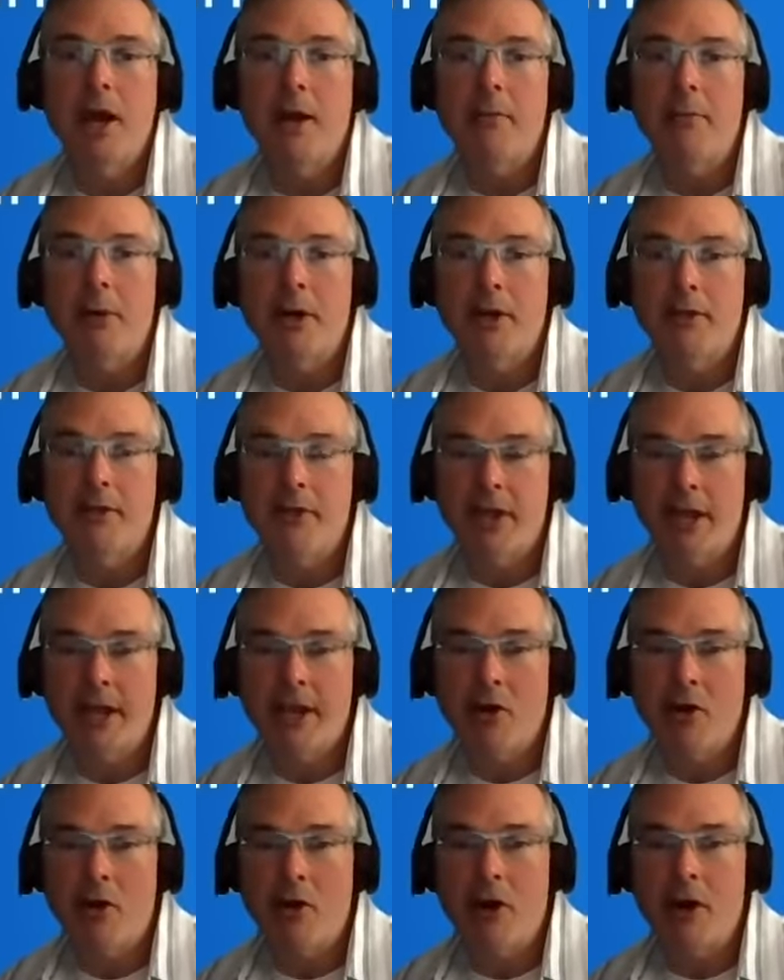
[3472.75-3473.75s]
but
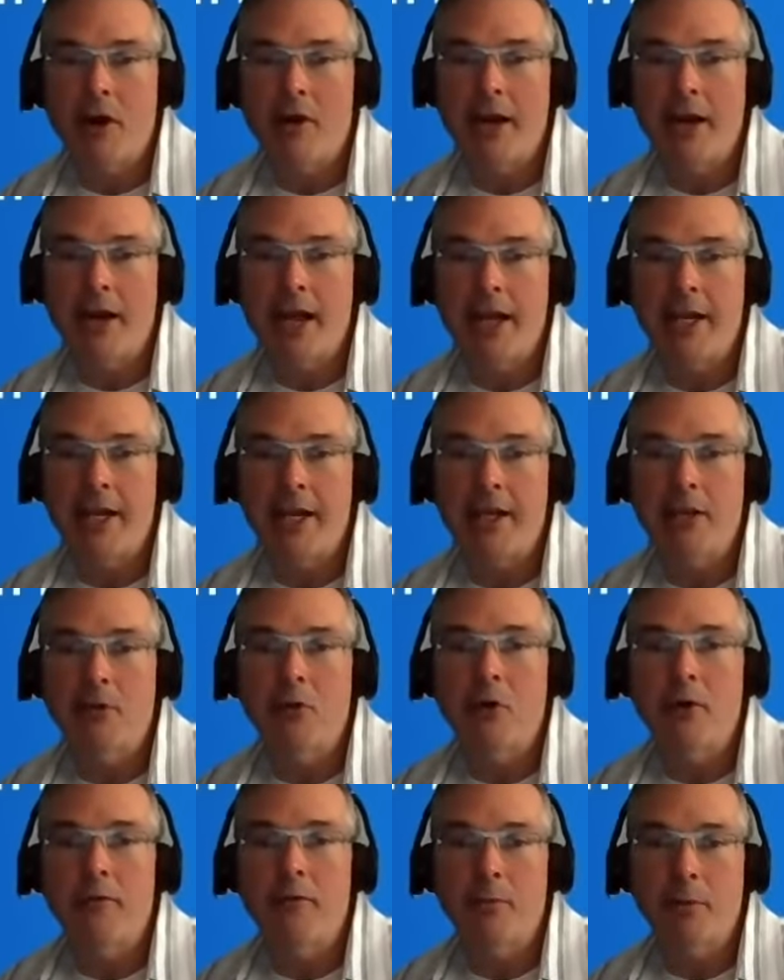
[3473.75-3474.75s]
they are a
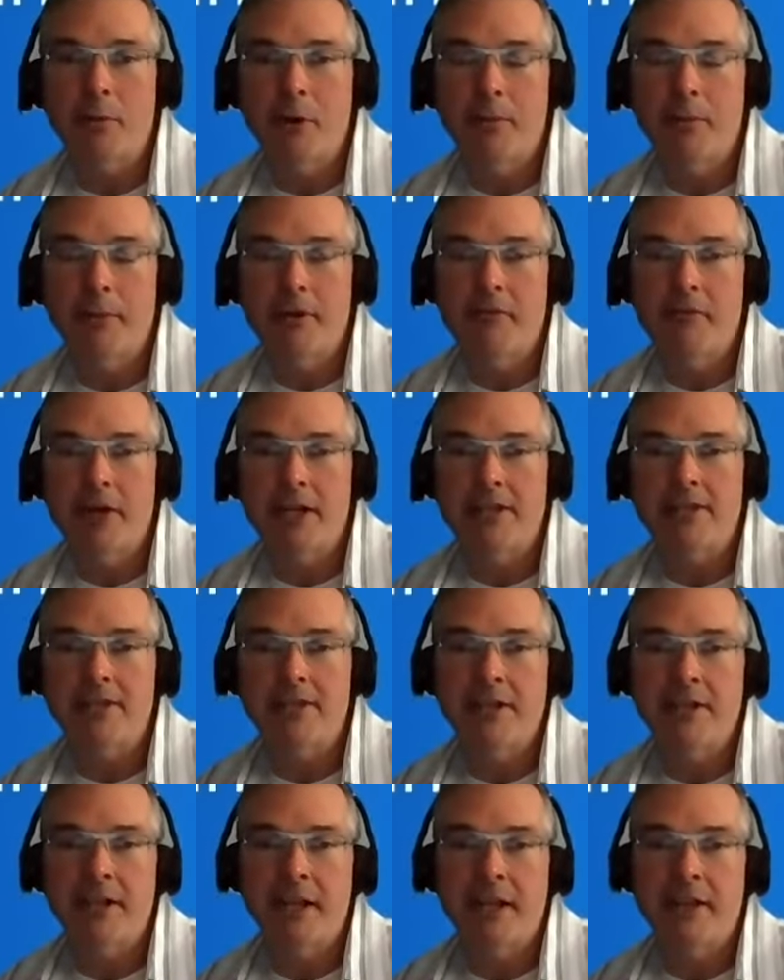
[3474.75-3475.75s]
lawful permanent
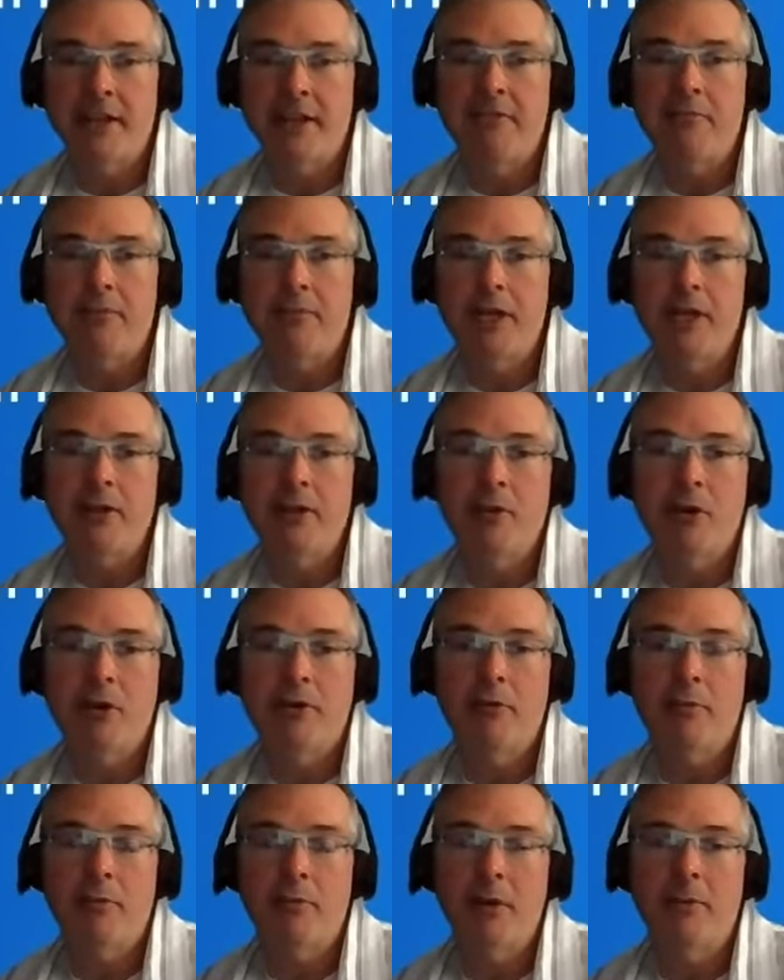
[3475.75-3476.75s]
resident, and they've been a
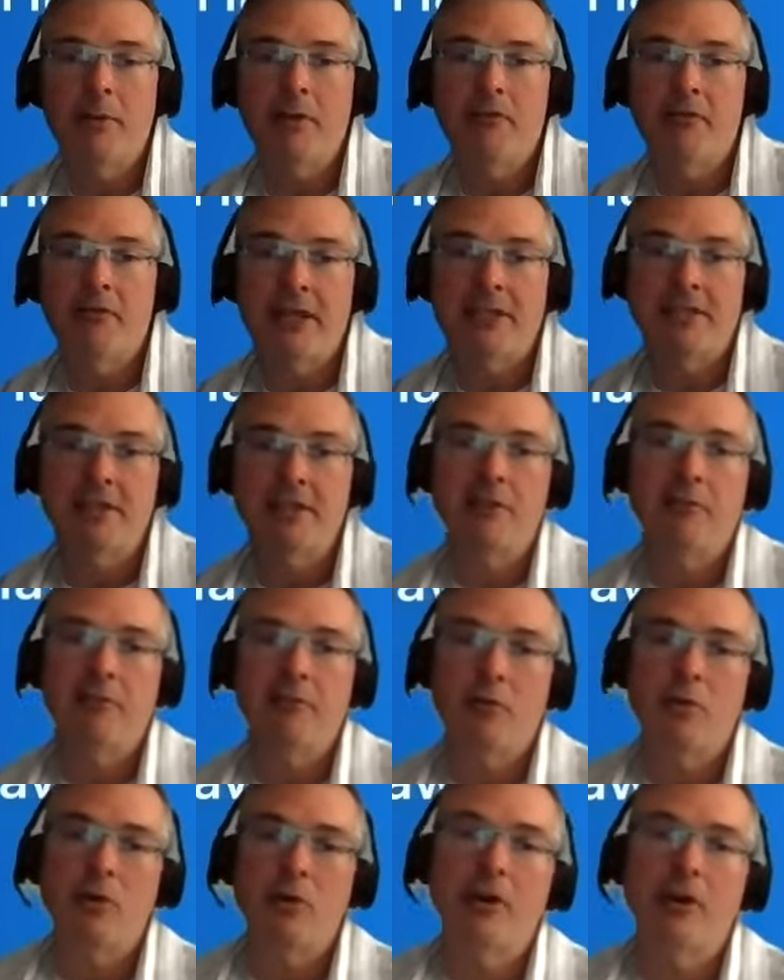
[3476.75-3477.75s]
lawful permanent resident
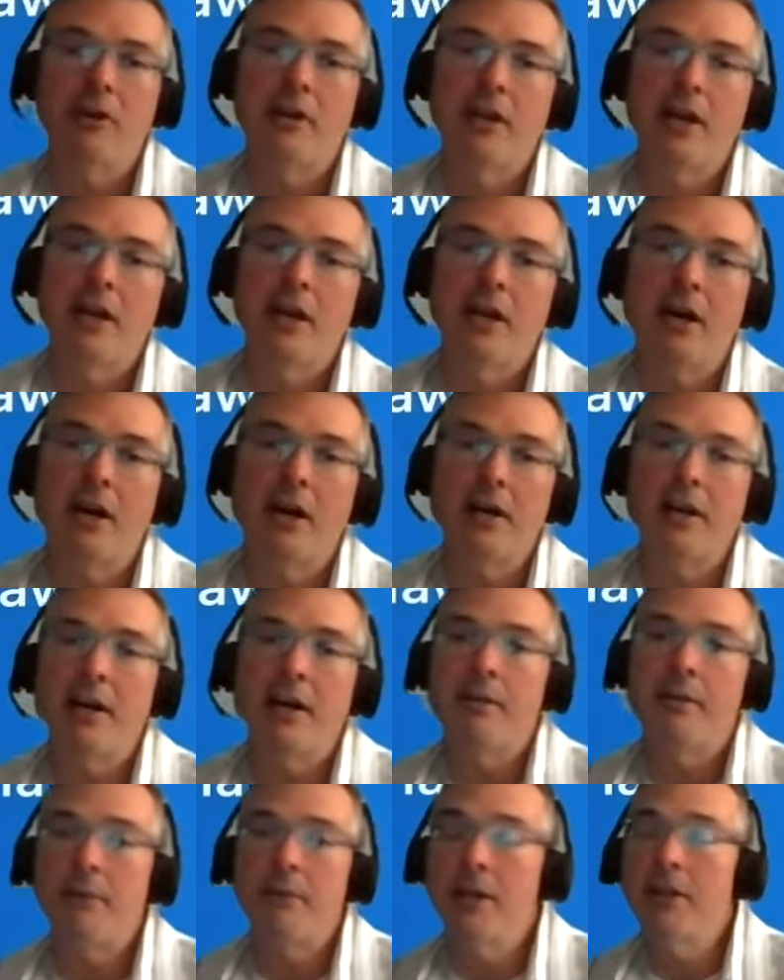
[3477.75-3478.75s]
for
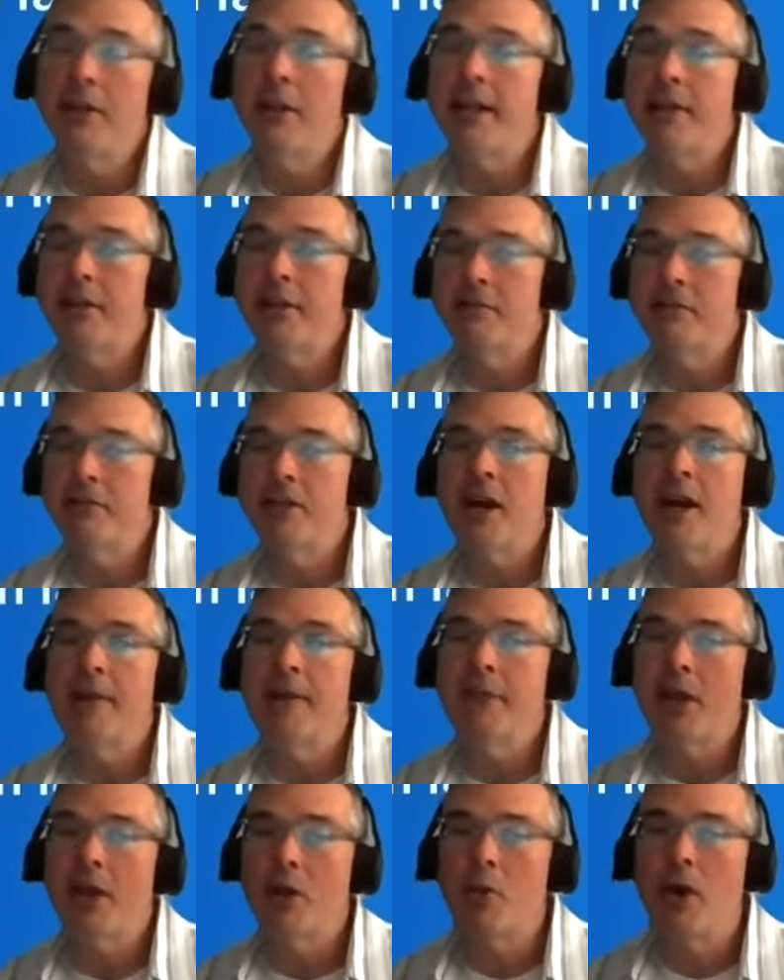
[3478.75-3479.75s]
a length of
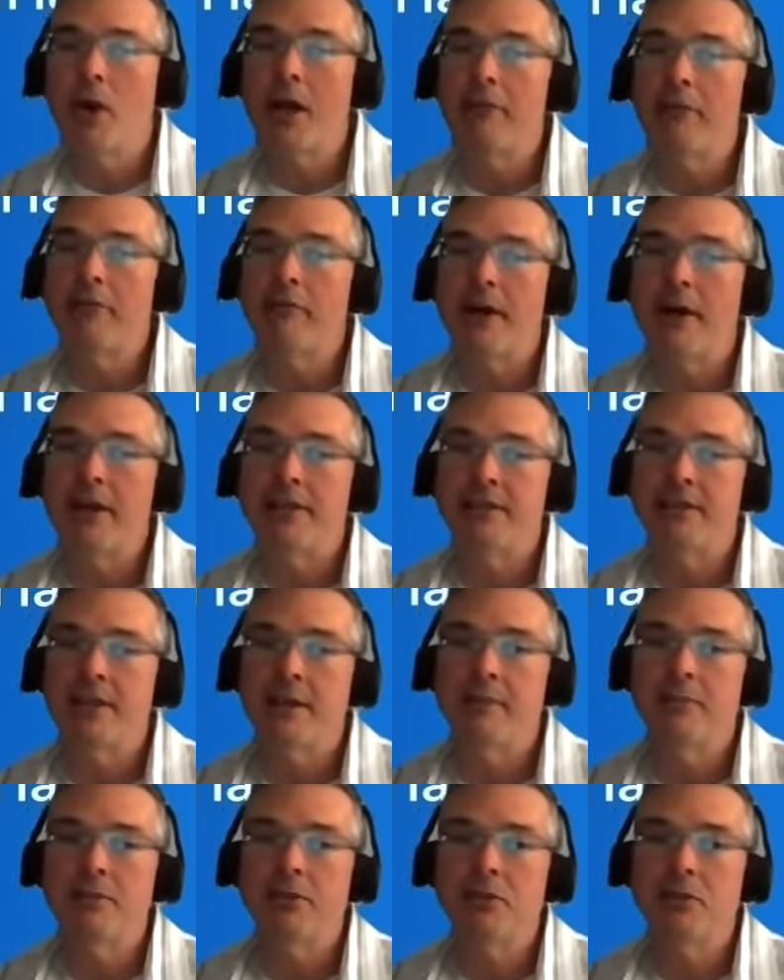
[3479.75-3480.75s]
time that qualifies
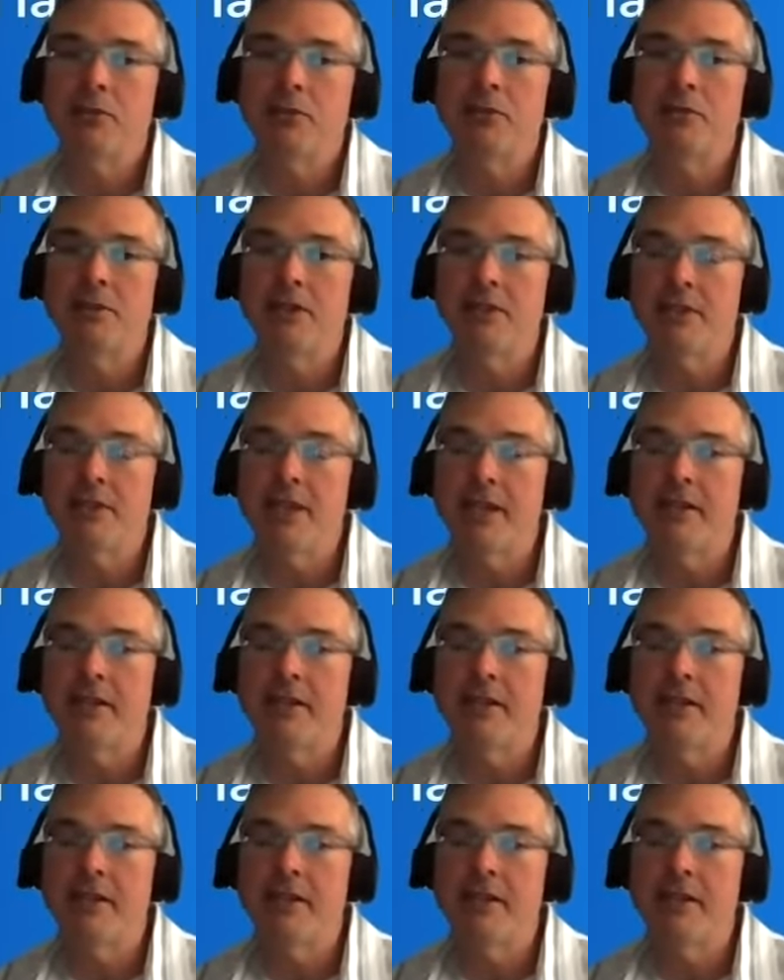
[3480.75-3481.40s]
them to seek